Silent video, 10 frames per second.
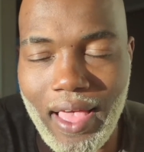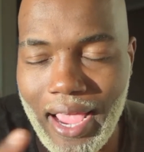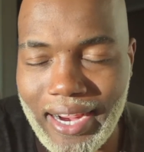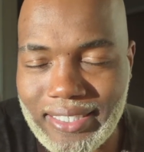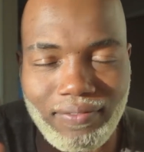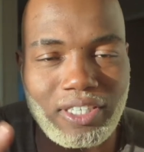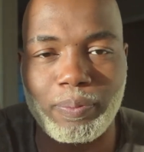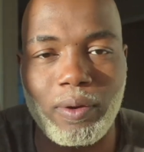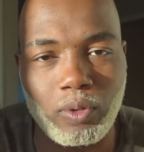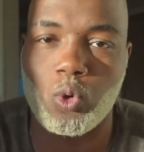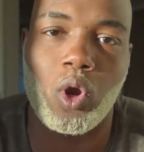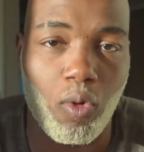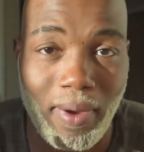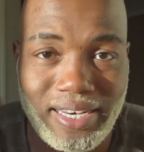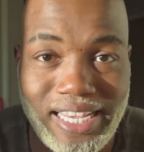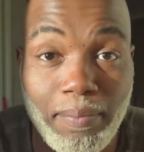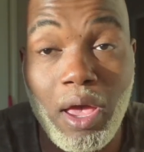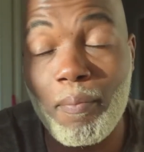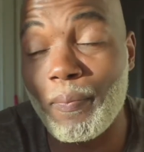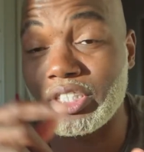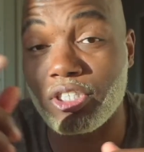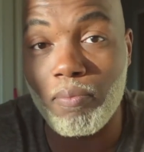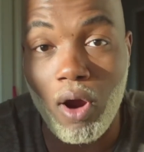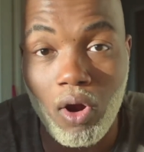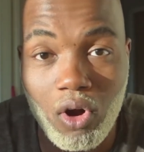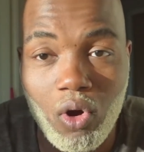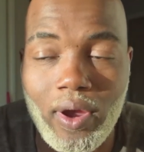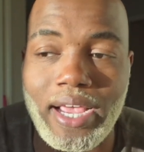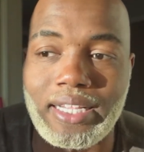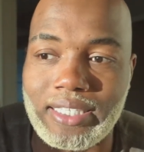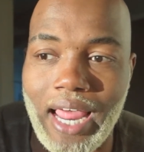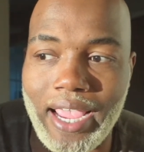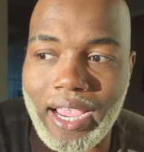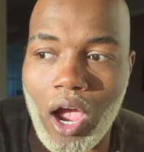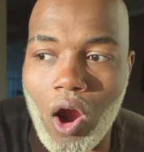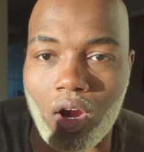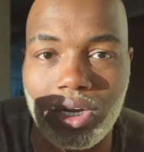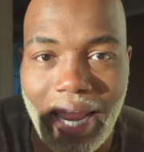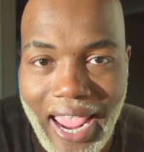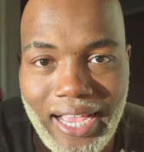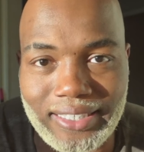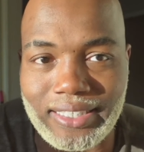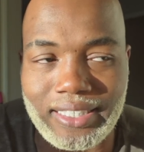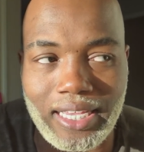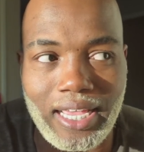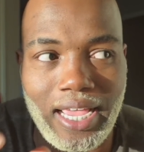I guess I haven't explained what's going on with my team, but tomorrow it's like our last.